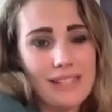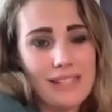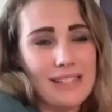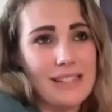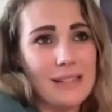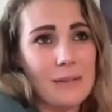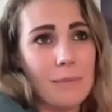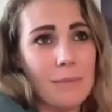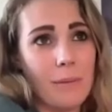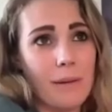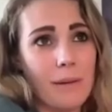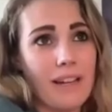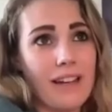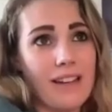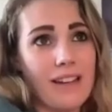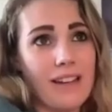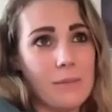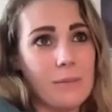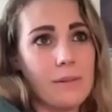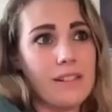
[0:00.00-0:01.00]
easy, but my
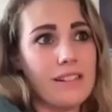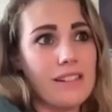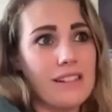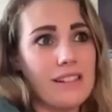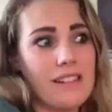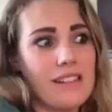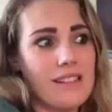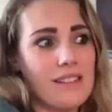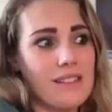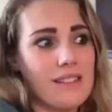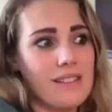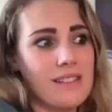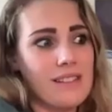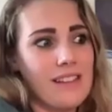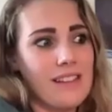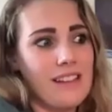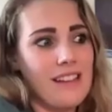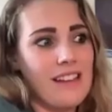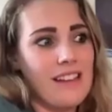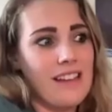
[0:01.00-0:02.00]
husband is
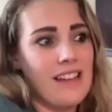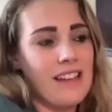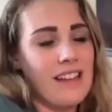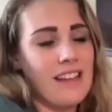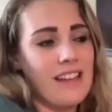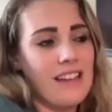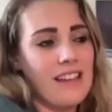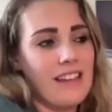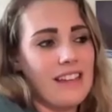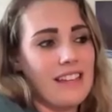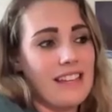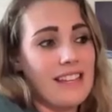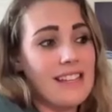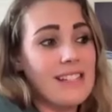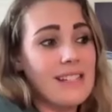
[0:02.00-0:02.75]
he's